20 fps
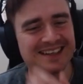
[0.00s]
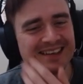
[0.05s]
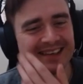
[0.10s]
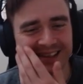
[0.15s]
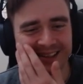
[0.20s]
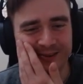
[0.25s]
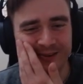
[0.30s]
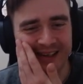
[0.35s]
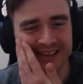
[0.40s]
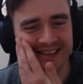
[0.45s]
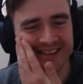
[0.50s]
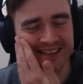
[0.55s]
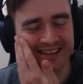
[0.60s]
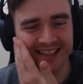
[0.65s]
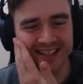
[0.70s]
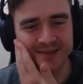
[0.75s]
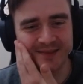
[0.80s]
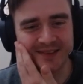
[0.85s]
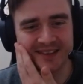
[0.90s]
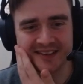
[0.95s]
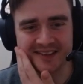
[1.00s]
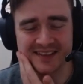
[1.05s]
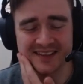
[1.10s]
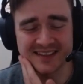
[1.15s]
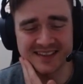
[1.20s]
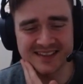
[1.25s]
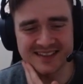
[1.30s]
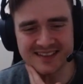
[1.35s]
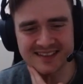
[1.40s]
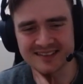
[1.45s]
Quite the name here. This
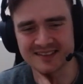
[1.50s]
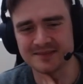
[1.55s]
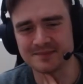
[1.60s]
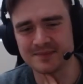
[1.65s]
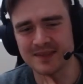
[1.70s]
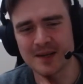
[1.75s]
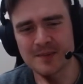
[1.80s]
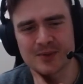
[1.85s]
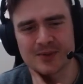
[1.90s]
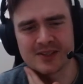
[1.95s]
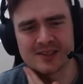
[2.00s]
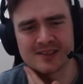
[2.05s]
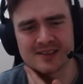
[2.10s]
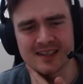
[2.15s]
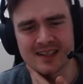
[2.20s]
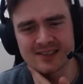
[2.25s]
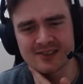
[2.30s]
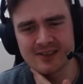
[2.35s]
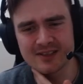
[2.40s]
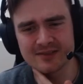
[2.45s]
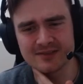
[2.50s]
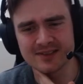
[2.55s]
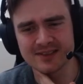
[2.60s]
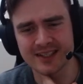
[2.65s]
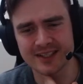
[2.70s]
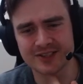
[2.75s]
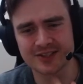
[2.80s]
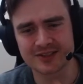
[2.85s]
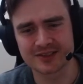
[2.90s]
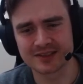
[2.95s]
is an upgraded last rifle
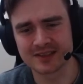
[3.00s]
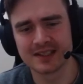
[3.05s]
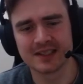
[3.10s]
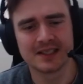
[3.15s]
section.